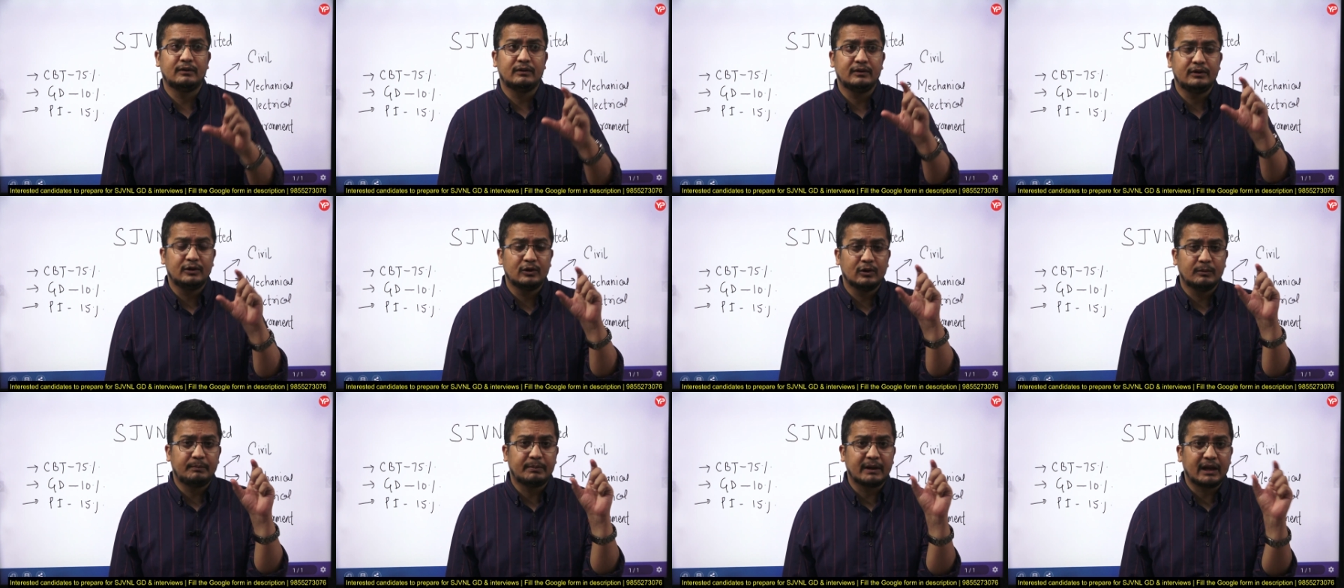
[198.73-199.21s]

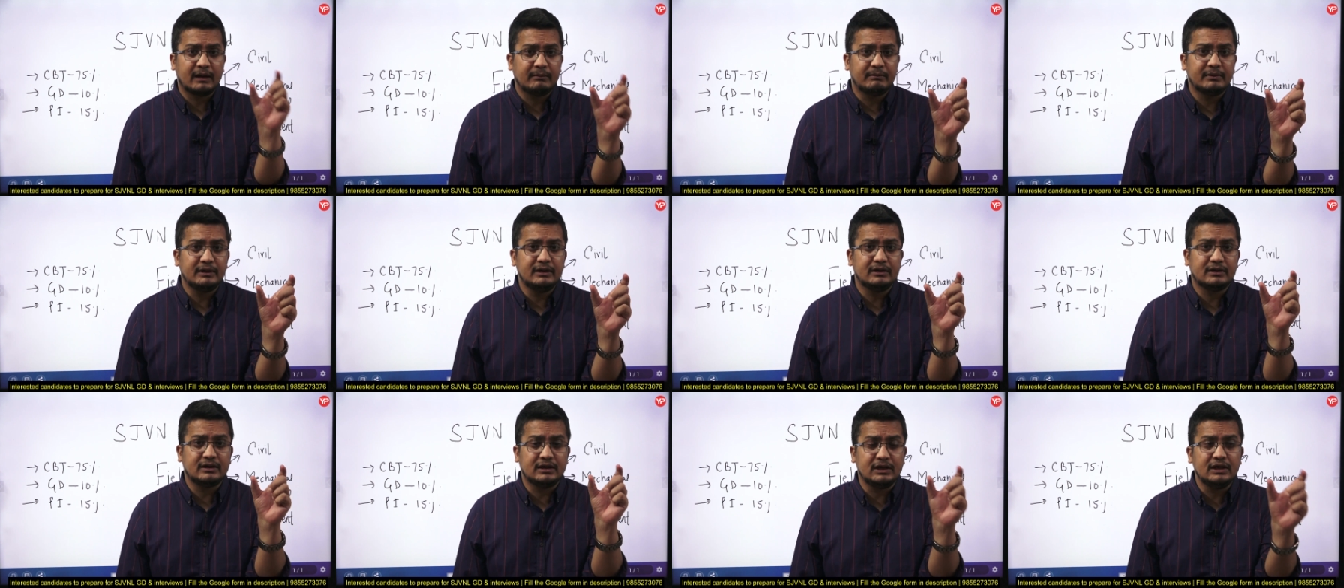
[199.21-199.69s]
you know,
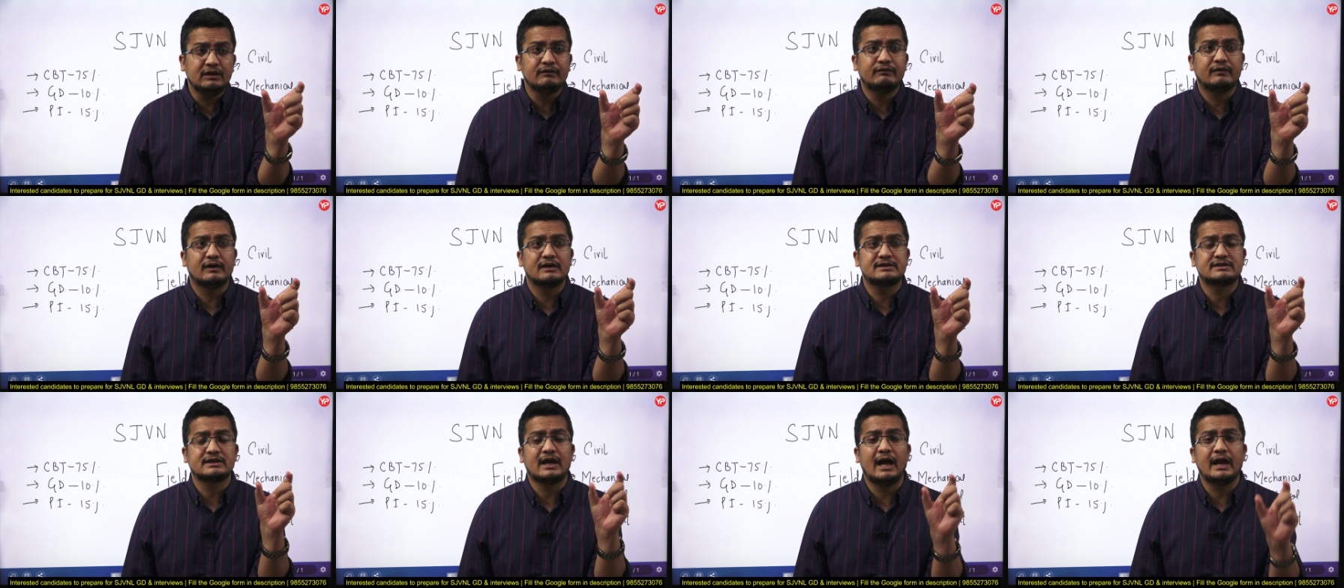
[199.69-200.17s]
primary
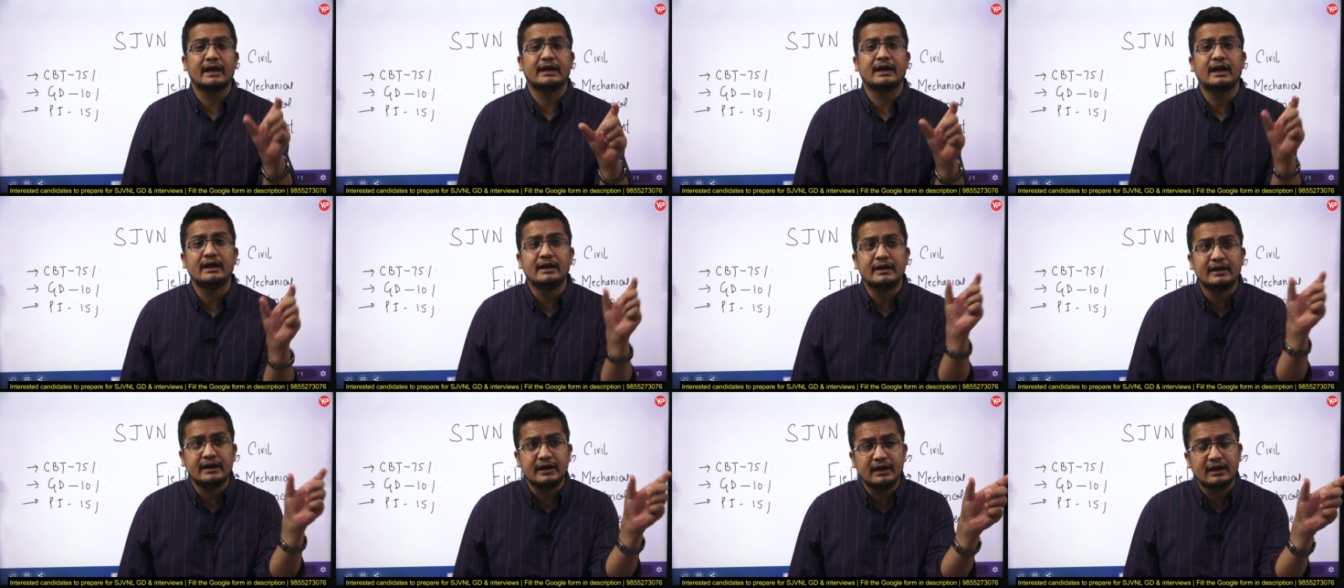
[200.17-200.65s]
keywords I
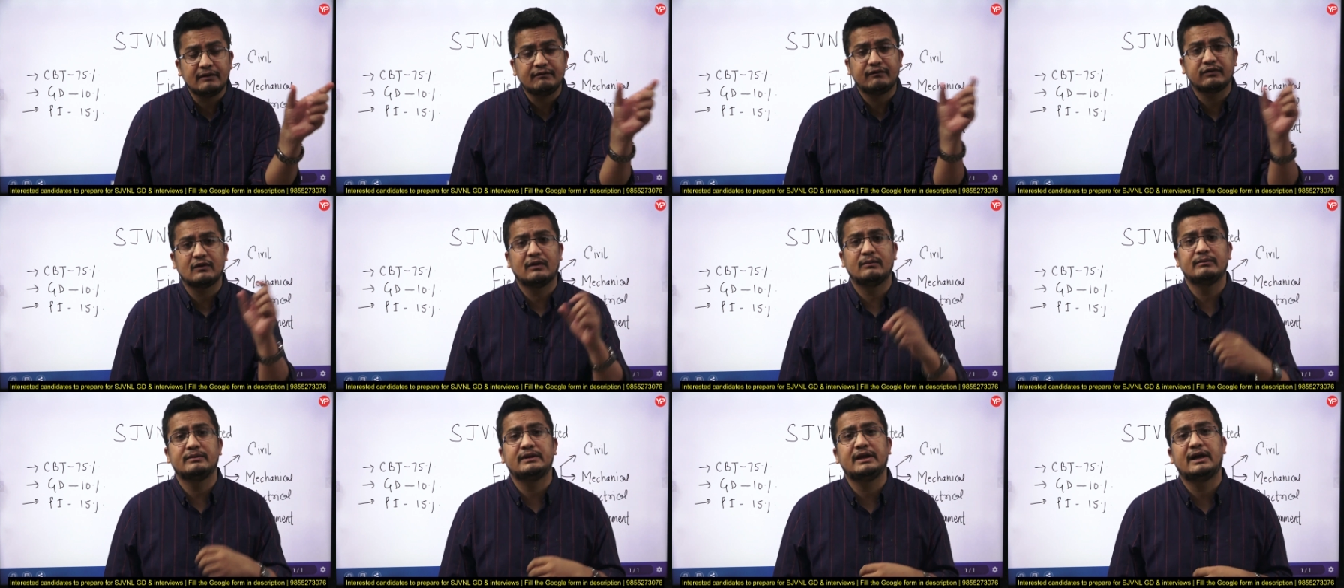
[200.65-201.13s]
can take
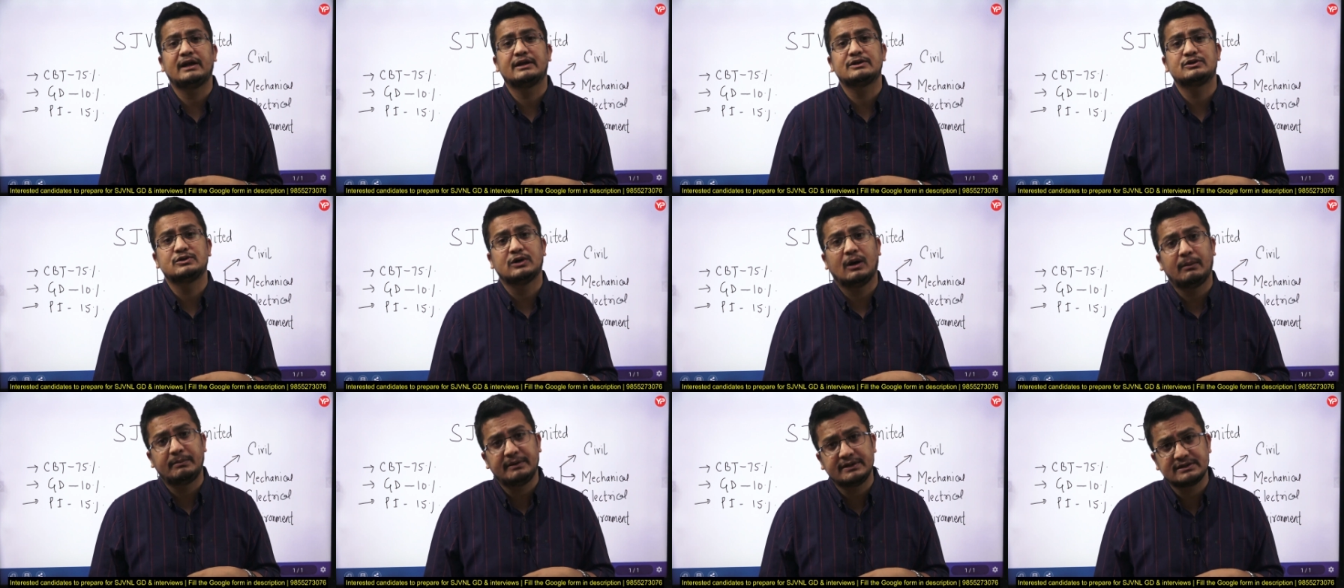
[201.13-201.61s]
from that
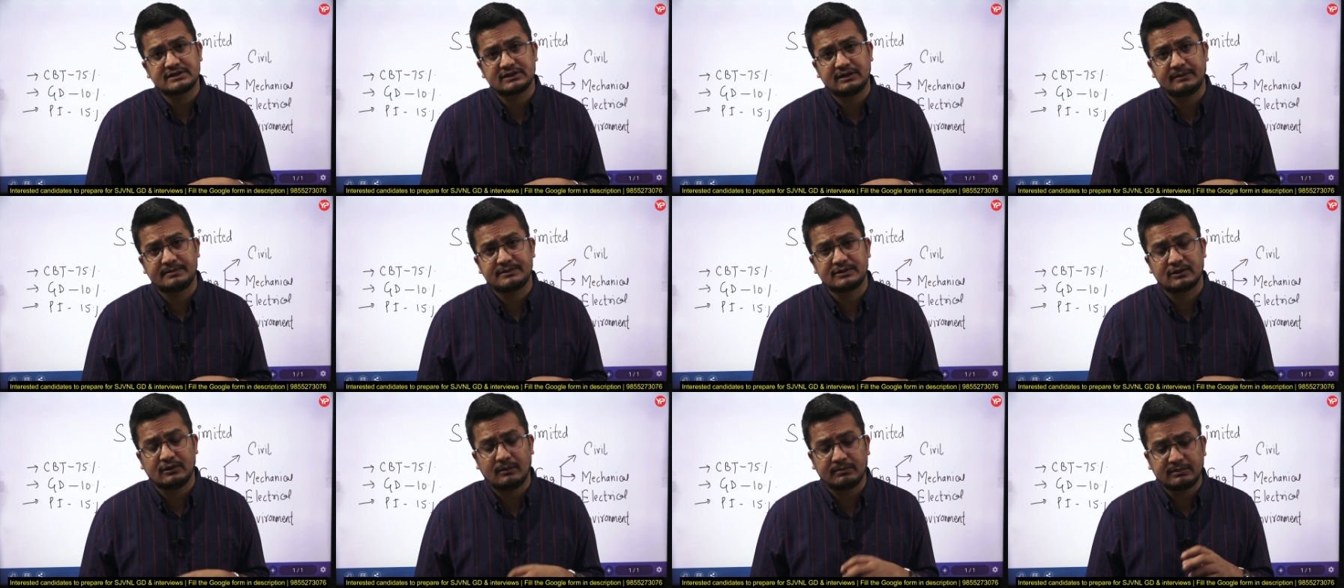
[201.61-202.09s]
job
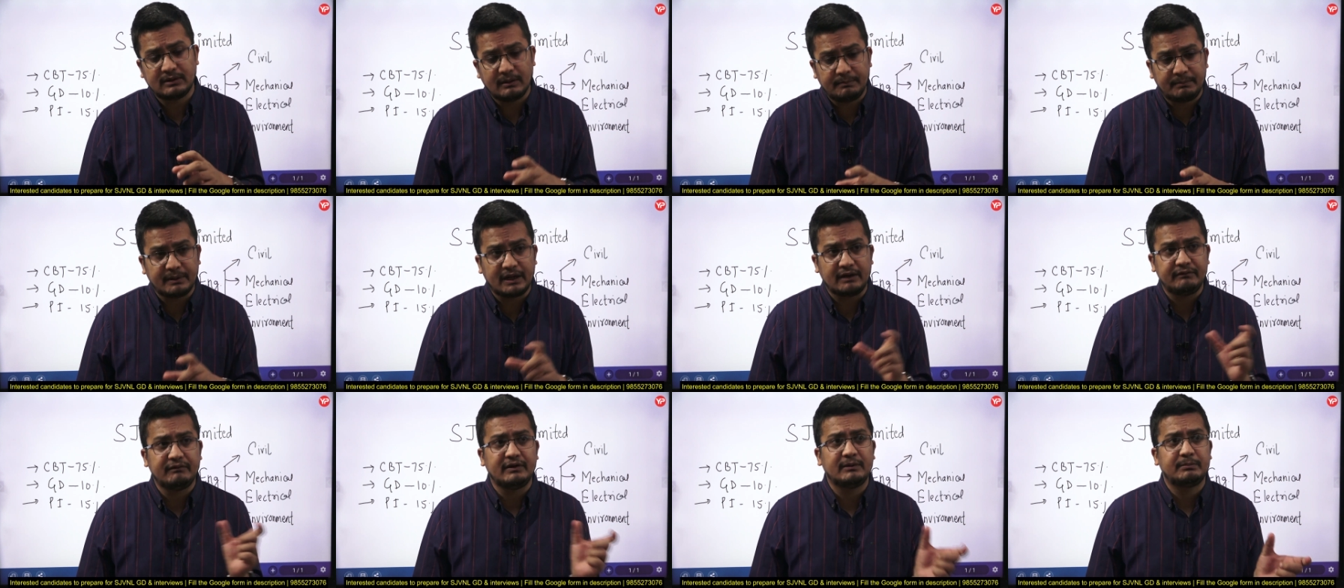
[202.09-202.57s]
description of the
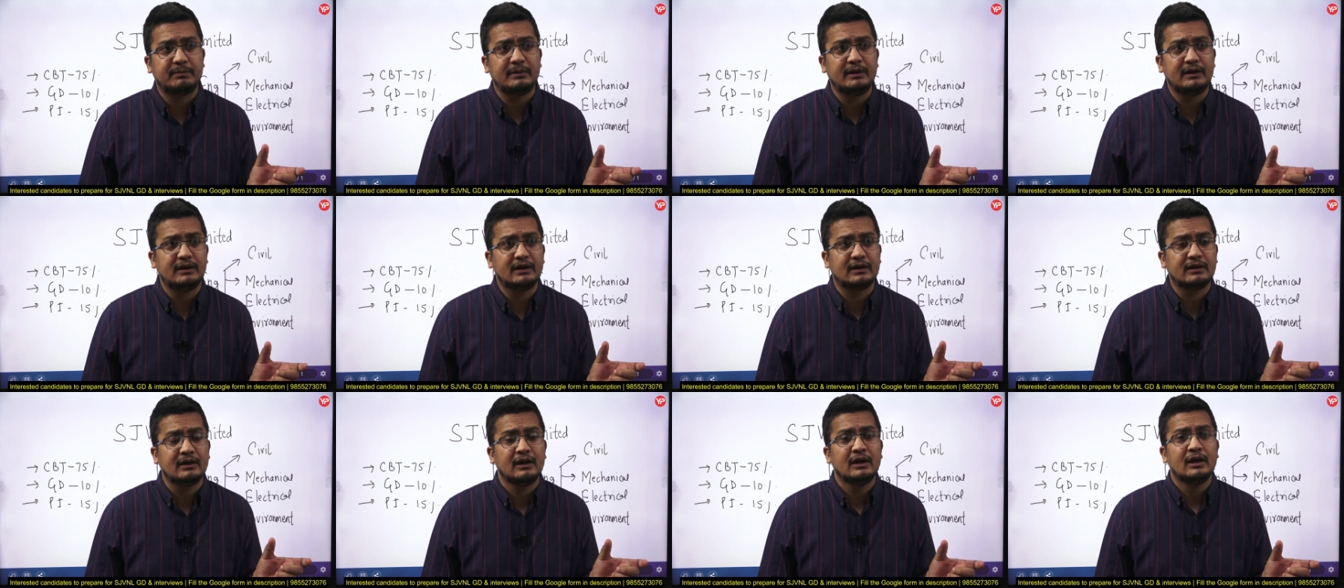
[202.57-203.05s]
private
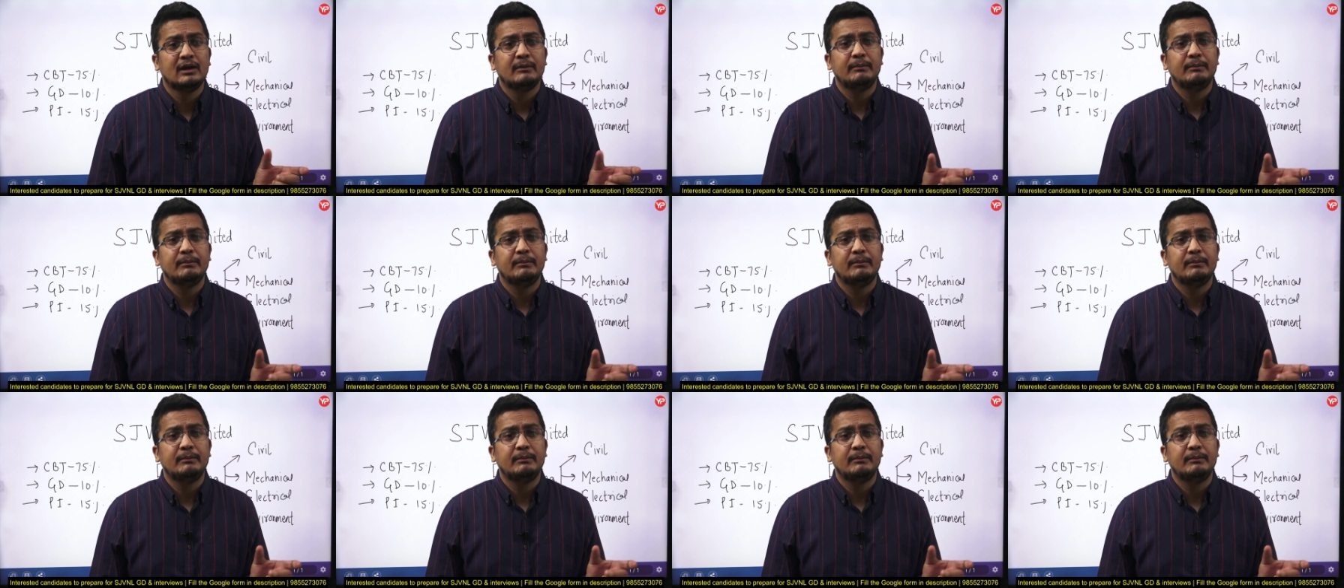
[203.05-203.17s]
player,